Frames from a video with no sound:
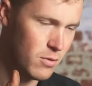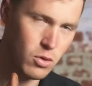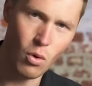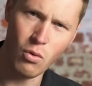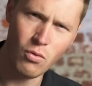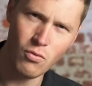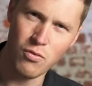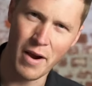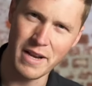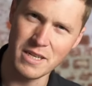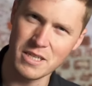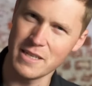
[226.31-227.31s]

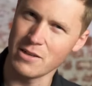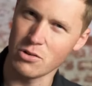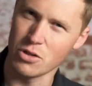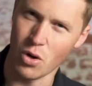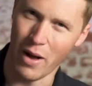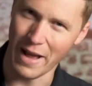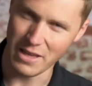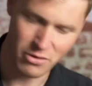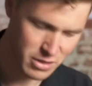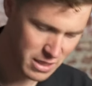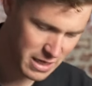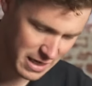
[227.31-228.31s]
long-range single-shot
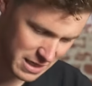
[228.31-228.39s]
accuracy.